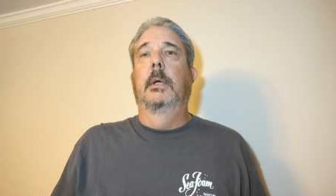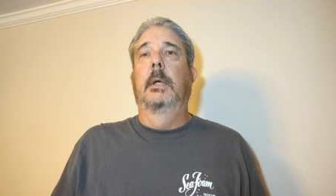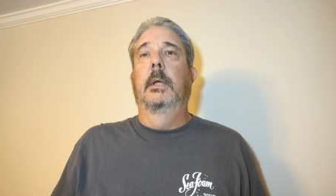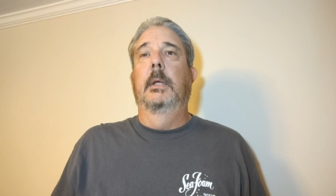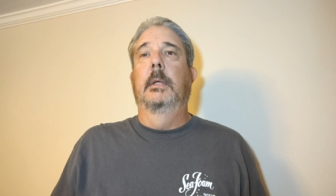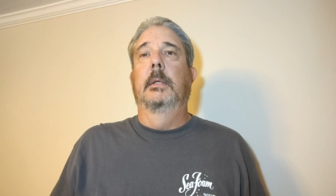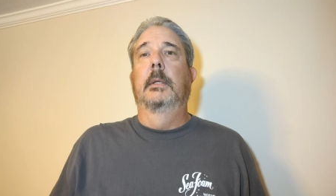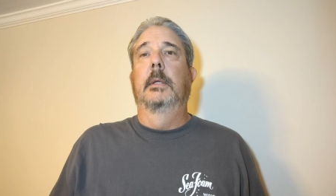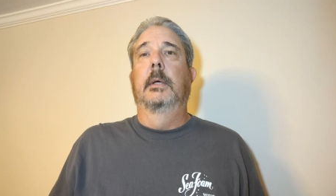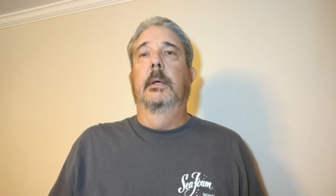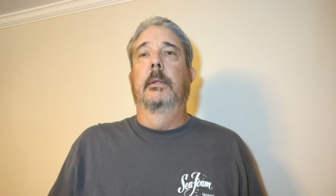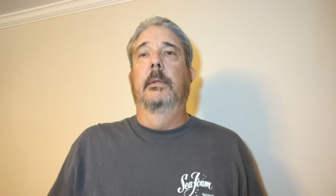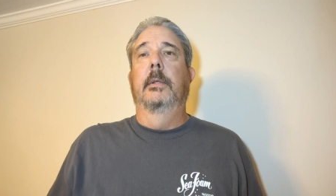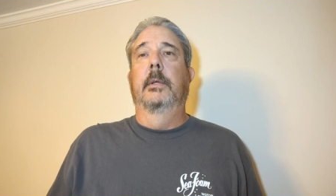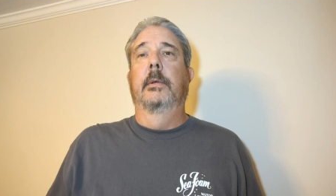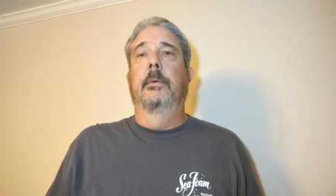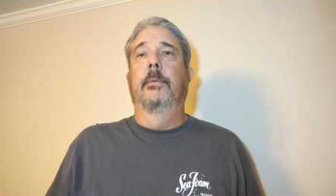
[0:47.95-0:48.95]
And uh,
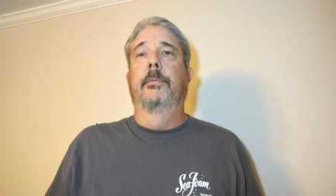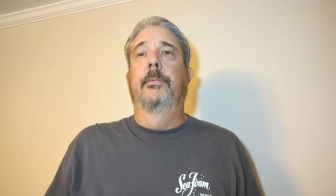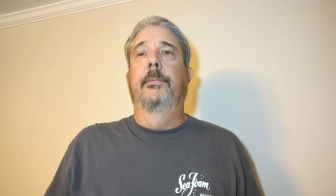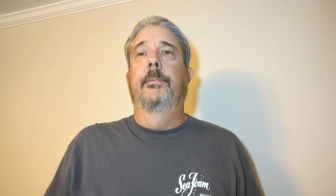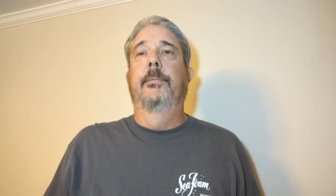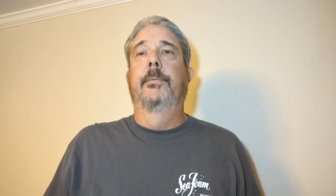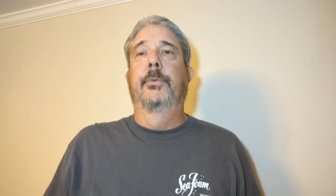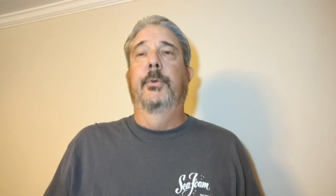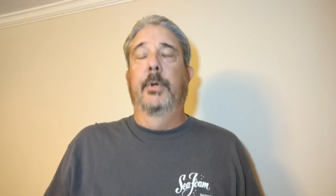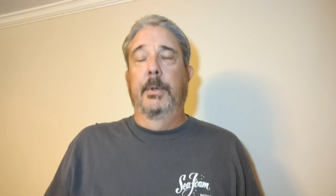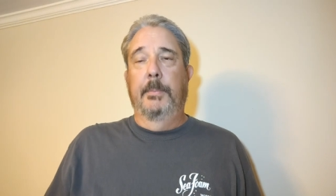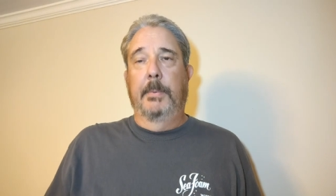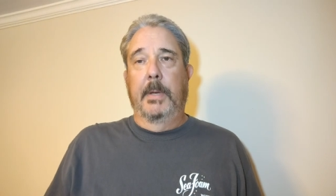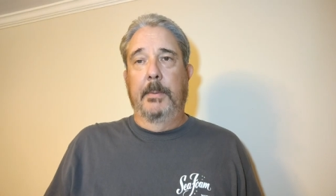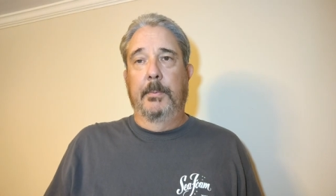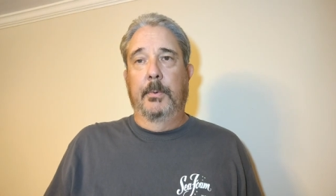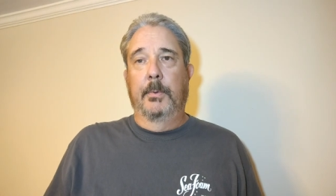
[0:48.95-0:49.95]
the three
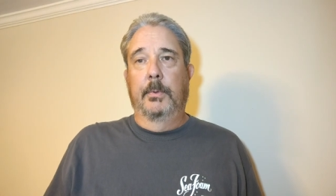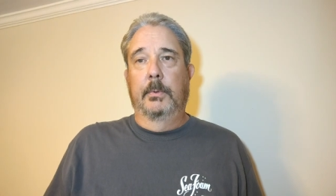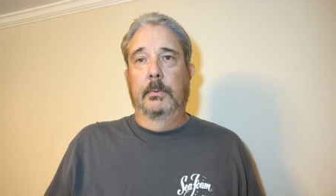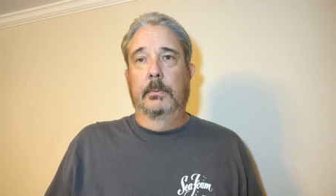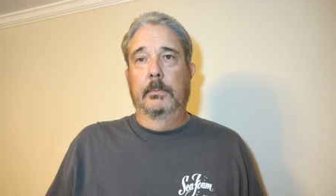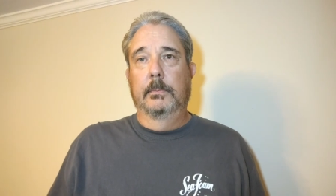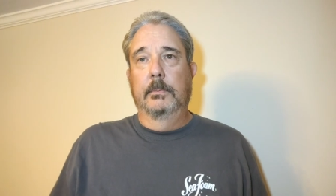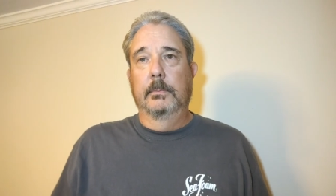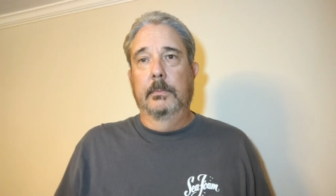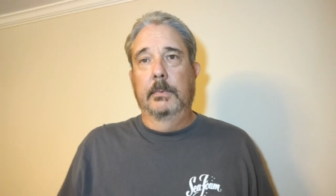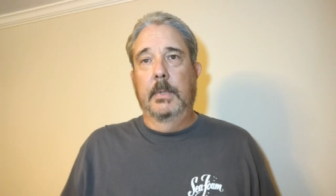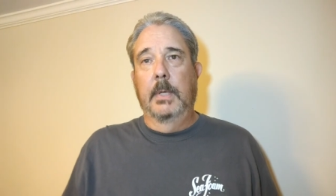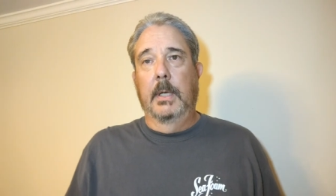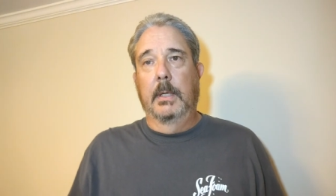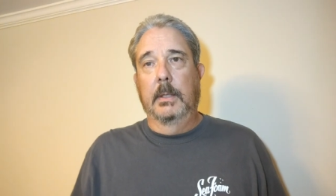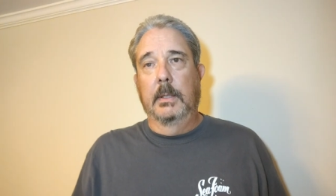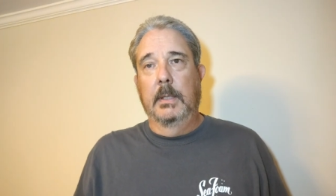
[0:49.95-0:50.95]
people
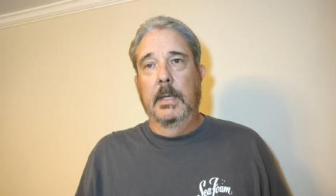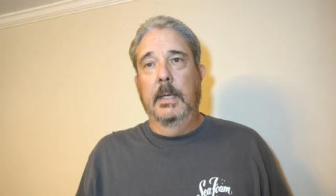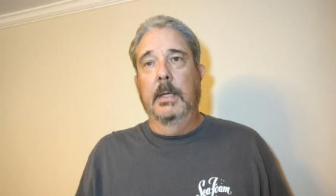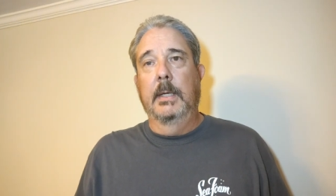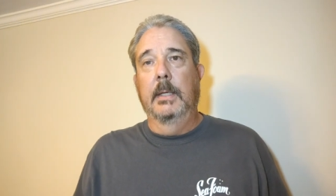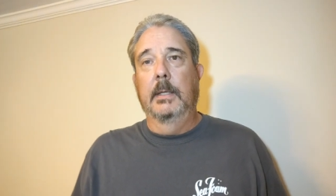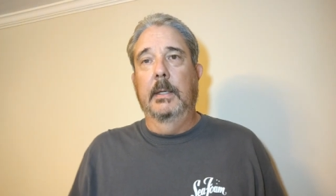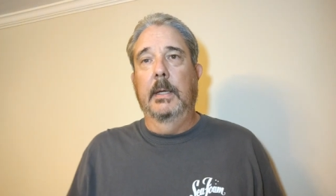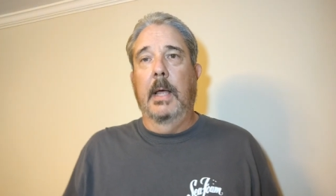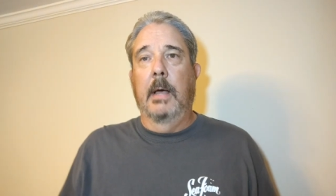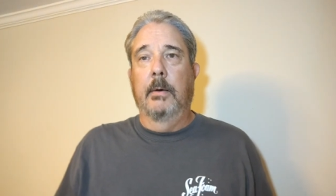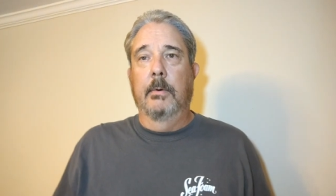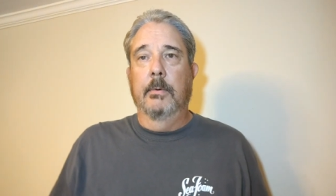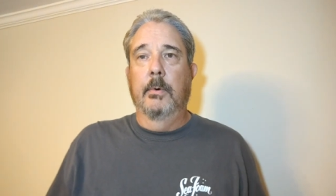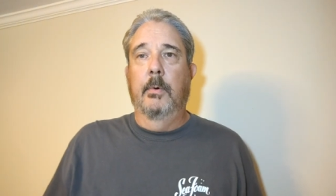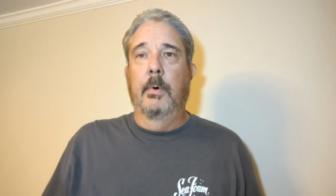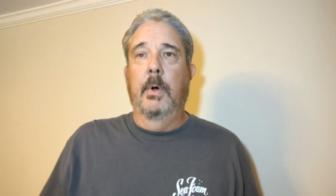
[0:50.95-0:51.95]
that get it,
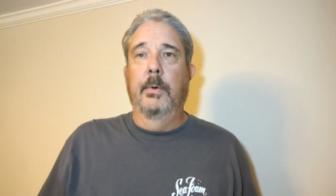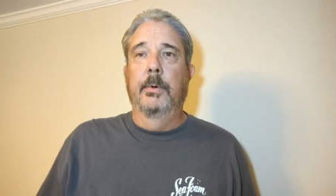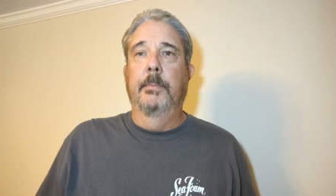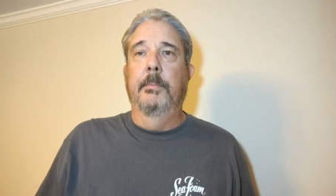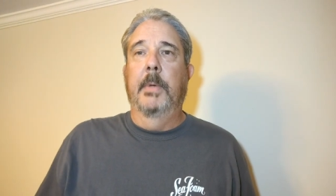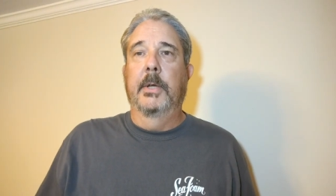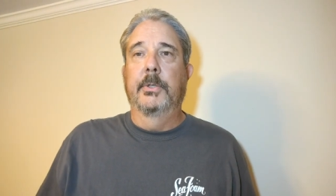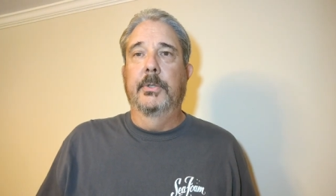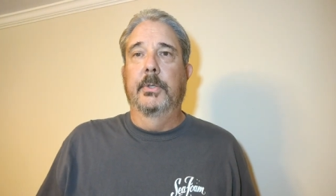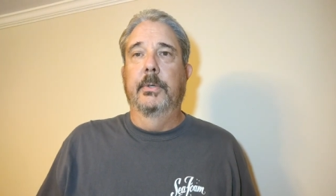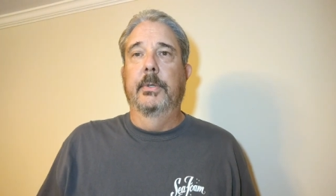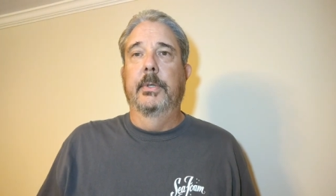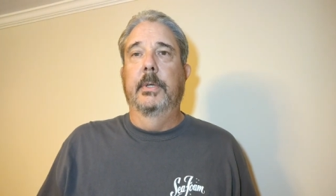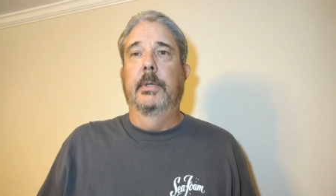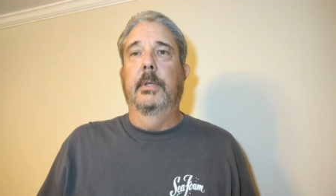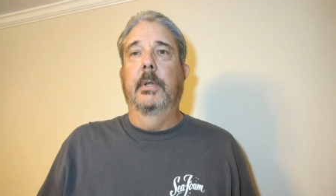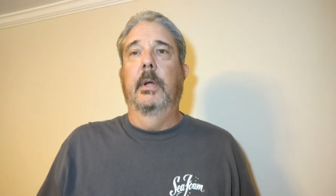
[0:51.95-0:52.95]
I'll go on and make sure
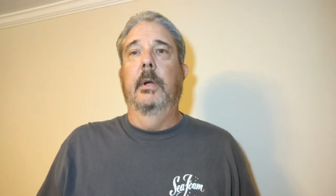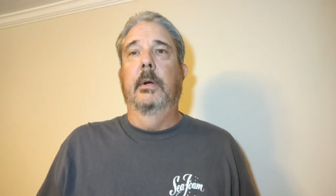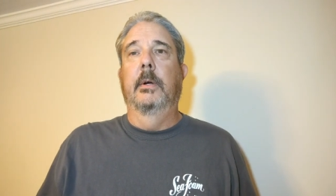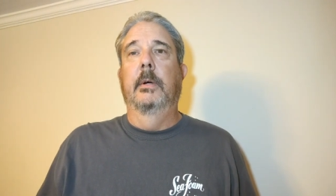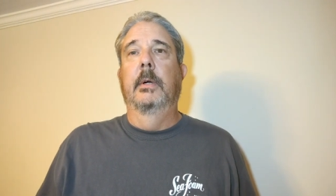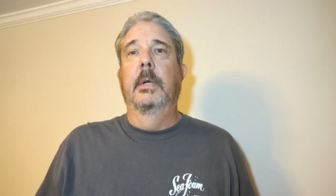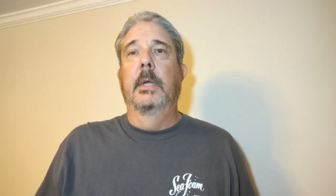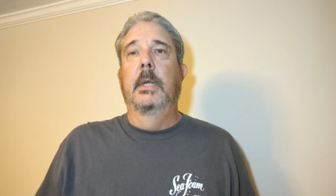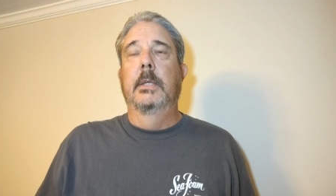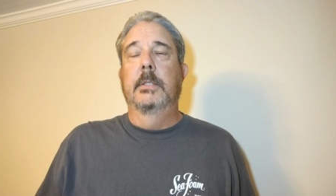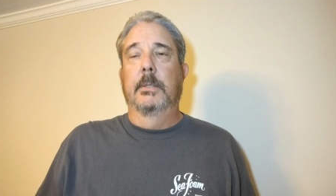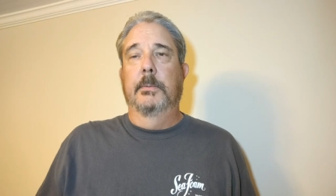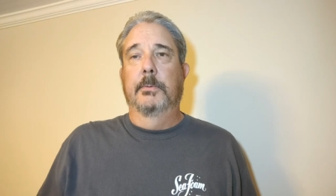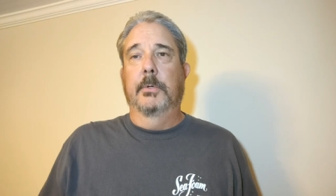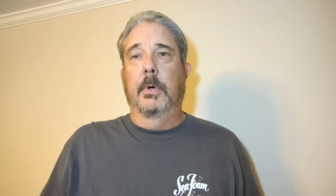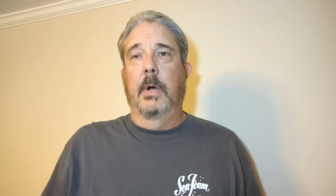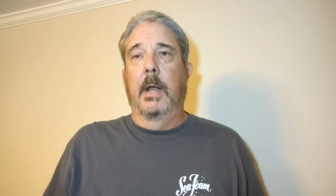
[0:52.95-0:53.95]
that they're
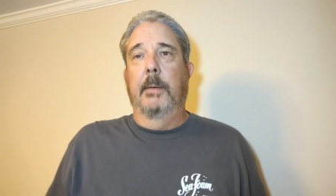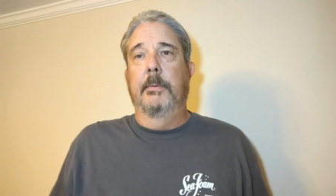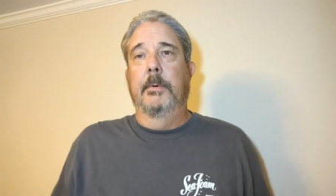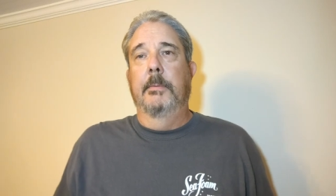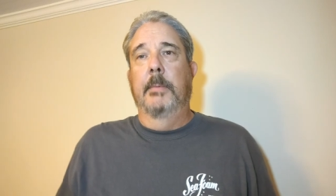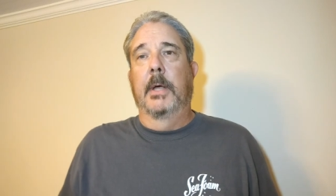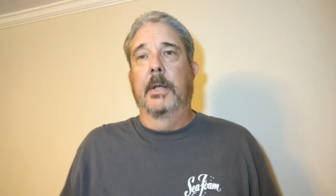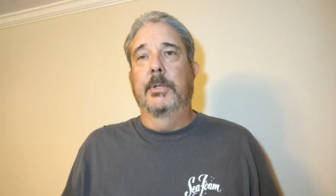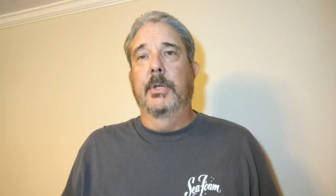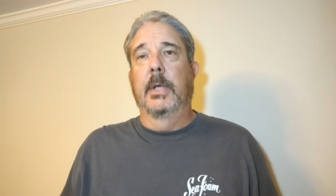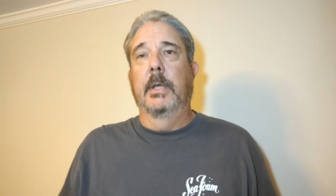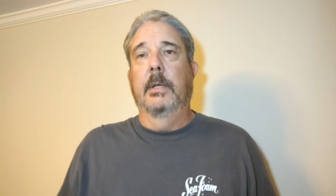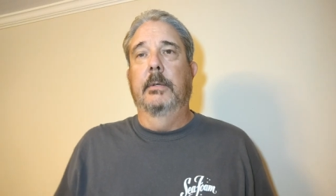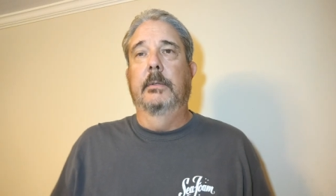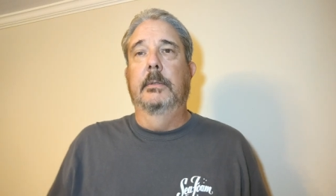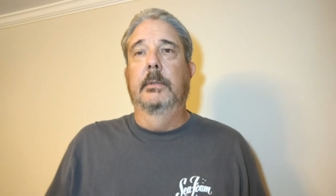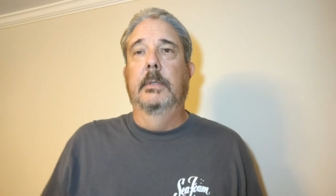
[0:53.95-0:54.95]
subscribed to my
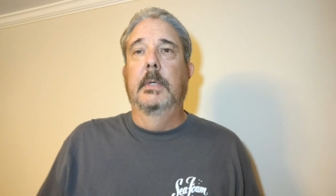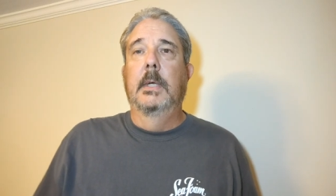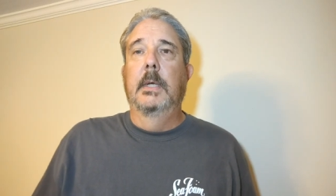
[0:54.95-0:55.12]
channel,